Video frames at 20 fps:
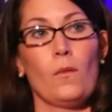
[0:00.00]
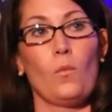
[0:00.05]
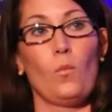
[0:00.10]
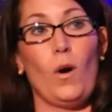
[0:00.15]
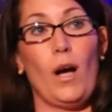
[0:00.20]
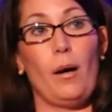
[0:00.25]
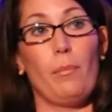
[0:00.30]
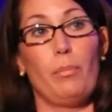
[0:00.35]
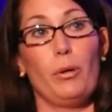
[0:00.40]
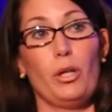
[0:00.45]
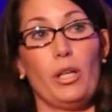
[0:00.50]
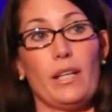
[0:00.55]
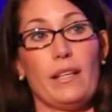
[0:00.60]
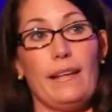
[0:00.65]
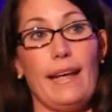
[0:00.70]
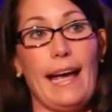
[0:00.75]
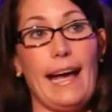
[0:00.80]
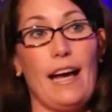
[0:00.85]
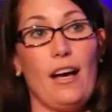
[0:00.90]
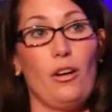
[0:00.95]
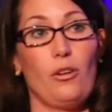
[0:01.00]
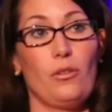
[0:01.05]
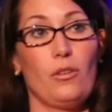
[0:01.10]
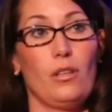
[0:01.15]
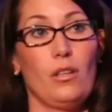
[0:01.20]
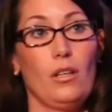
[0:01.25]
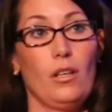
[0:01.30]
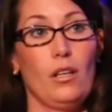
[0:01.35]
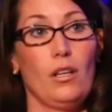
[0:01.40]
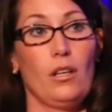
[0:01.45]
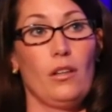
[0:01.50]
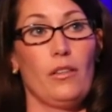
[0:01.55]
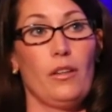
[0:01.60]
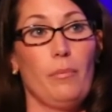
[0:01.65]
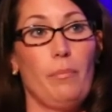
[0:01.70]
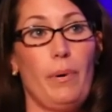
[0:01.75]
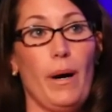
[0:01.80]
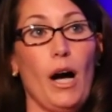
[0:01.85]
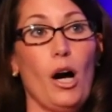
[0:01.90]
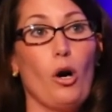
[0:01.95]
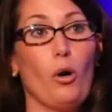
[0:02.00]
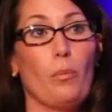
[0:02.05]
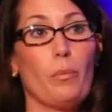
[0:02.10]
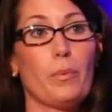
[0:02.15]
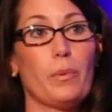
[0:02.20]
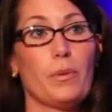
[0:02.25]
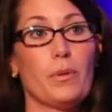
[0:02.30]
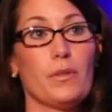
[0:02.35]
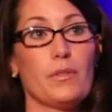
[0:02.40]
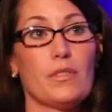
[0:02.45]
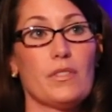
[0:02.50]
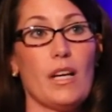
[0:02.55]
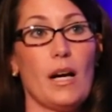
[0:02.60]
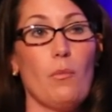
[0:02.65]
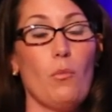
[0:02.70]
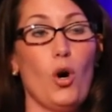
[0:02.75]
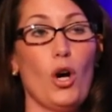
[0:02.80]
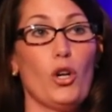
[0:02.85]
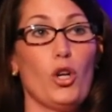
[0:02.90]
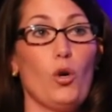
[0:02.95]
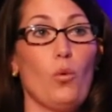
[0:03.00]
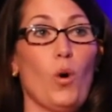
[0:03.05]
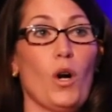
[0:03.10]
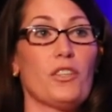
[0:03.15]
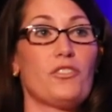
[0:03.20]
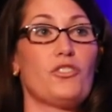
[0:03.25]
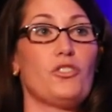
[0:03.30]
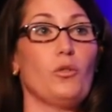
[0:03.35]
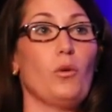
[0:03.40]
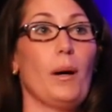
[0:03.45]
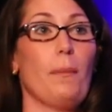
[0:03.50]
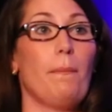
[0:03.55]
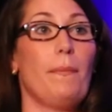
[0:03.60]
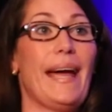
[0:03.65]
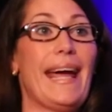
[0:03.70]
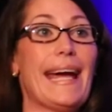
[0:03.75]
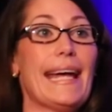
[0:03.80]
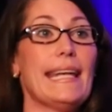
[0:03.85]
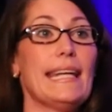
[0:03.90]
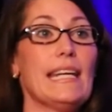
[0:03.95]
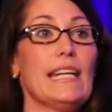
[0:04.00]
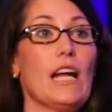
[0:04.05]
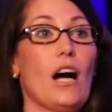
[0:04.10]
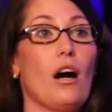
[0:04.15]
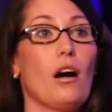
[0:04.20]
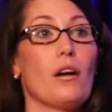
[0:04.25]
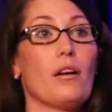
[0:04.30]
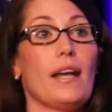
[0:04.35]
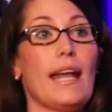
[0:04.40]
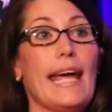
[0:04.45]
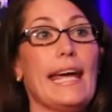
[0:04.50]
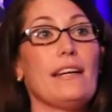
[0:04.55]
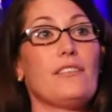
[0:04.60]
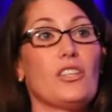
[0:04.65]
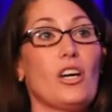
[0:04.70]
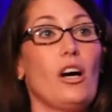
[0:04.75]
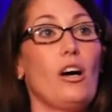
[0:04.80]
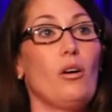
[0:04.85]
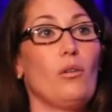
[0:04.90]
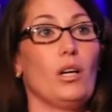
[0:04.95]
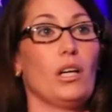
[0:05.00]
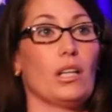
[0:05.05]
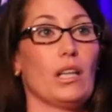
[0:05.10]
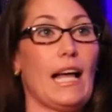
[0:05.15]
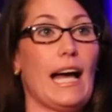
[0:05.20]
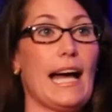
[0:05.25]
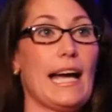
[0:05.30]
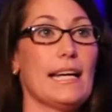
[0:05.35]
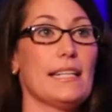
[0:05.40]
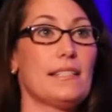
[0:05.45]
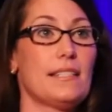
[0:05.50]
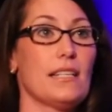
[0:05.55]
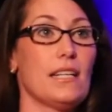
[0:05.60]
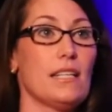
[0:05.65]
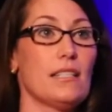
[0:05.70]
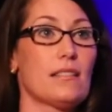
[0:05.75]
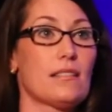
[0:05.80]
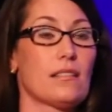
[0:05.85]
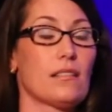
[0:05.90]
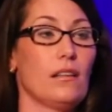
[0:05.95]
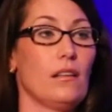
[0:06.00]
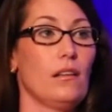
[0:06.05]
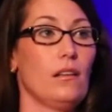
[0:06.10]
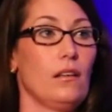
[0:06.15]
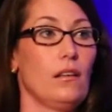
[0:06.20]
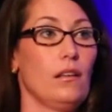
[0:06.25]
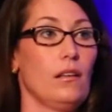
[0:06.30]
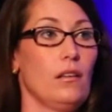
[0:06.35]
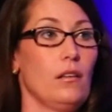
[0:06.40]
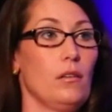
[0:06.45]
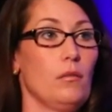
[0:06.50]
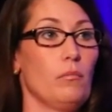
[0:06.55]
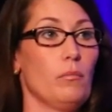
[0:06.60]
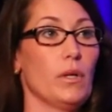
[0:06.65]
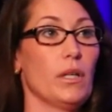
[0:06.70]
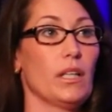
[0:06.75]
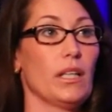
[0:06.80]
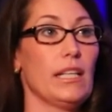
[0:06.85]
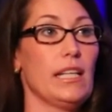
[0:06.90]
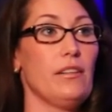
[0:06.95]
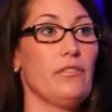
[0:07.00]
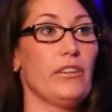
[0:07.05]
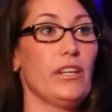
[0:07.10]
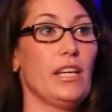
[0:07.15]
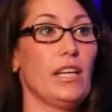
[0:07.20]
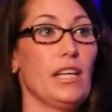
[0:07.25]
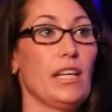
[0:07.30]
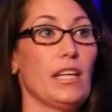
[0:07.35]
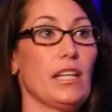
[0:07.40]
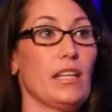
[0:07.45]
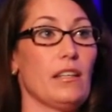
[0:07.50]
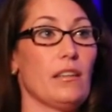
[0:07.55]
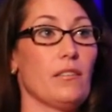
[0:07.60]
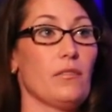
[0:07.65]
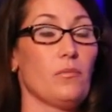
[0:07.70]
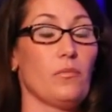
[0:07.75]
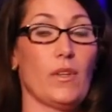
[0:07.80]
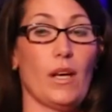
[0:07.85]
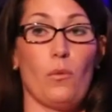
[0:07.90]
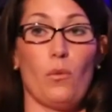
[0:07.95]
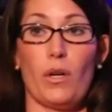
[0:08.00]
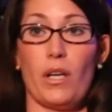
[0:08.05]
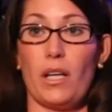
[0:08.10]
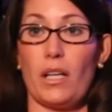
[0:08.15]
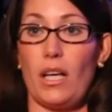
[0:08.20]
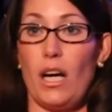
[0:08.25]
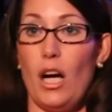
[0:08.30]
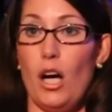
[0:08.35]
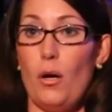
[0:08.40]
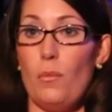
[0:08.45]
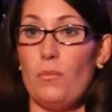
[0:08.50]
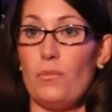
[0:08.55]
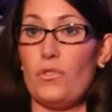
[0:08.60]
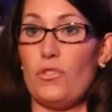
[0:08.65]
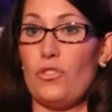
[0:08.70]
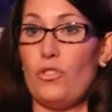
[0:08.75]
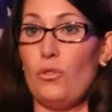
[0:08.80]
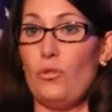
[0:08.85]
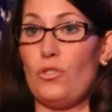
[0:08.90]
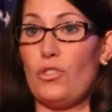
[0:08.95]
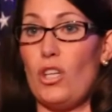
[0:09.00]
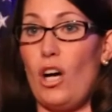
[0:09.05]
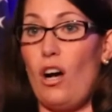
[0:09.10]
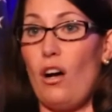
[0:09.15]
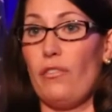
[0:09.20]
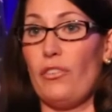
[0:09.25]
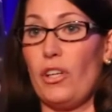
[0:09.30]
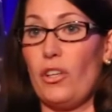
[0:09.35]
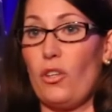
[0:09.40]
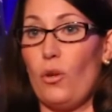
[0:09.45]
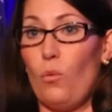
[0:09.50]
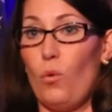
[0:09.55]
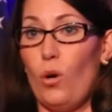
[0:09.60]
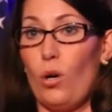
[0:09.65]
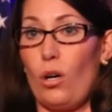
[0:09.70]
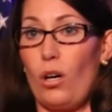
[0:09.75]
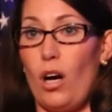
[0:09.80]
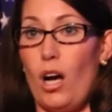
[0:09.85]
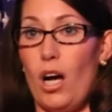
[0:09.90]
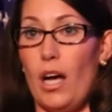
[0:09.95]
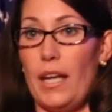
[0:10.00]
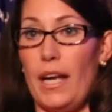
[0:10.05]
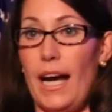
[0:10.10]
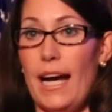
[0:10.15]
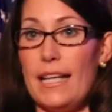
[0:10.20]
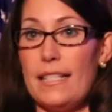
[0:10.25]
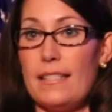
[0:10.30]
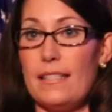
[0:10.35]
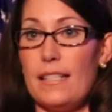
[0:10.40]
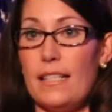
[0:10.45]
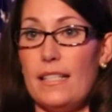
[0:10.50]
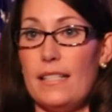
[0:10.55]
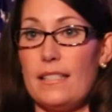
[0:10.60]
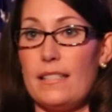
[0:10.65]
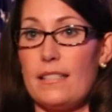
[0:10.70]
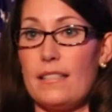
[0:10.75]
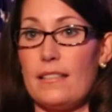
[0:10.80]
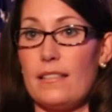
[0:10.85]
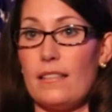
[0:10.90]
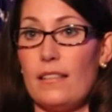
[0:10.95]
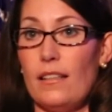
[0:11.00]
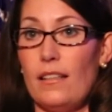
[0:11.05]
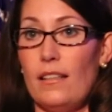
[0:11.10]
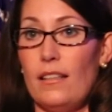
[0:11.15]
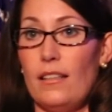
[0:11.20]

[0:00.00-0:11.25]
while putting down the Pope, someone who wants to abandon our NATO alliances, believing that when it comes to solving the war on ISIS,